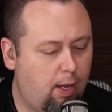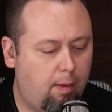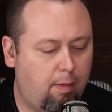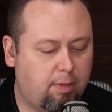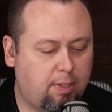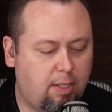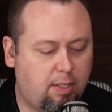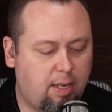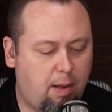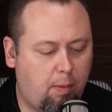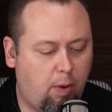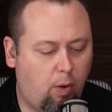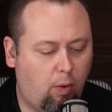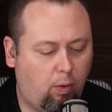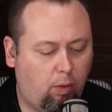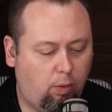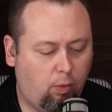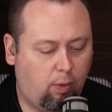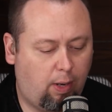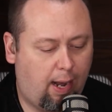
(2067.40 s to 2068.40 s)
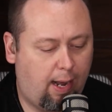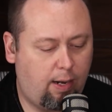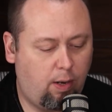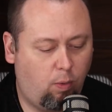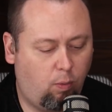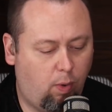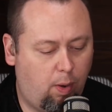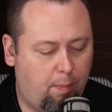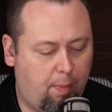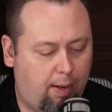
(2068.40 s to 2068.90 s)
at the same time, I go, Lord, I
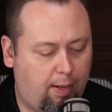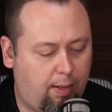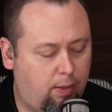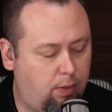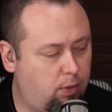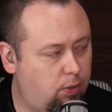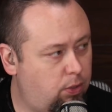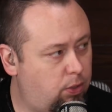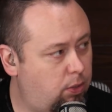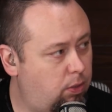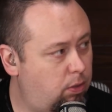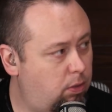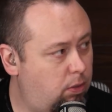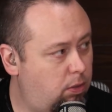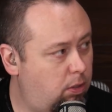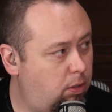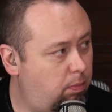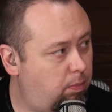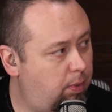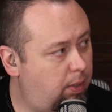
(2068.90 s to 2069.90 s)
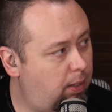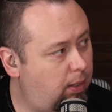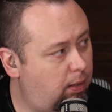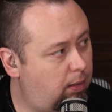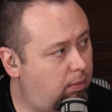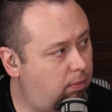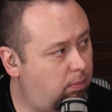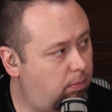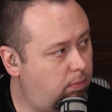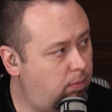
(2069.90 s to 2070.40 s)
don't want my ears to
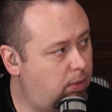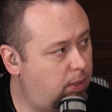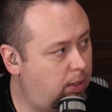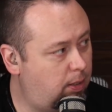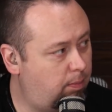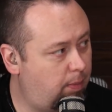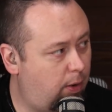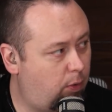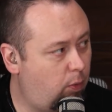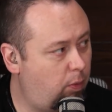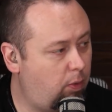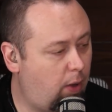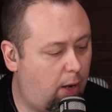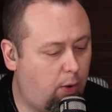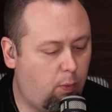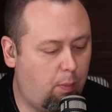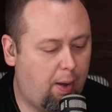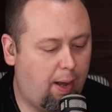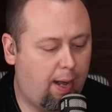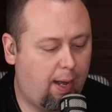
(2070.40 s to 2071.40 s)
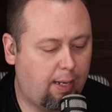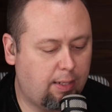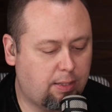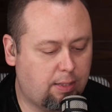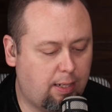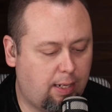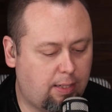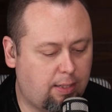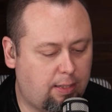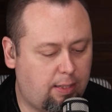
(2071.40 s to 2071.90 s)
be dim. I don't want my eyes
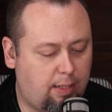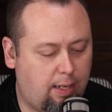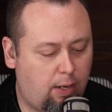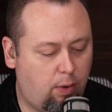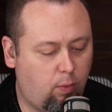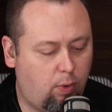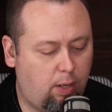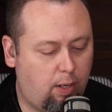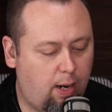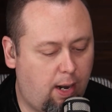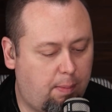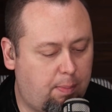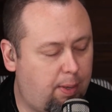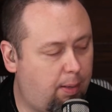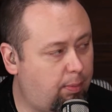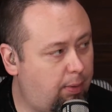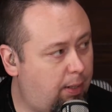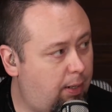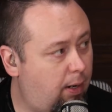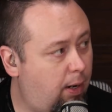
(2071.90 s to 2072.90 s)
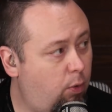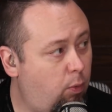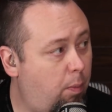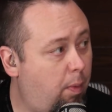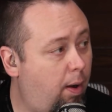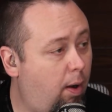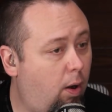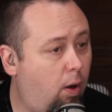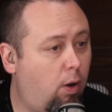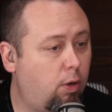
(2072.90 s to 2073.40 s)
to not see. I don't want to not be able to hear. I don't
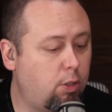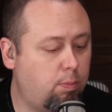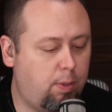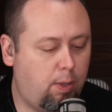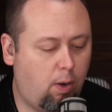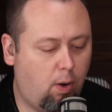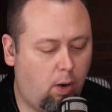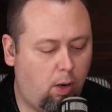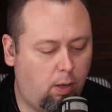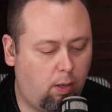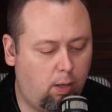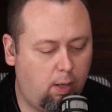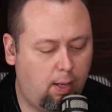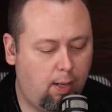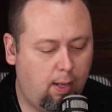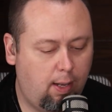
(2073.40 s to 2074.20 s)
want my heart to be hardened.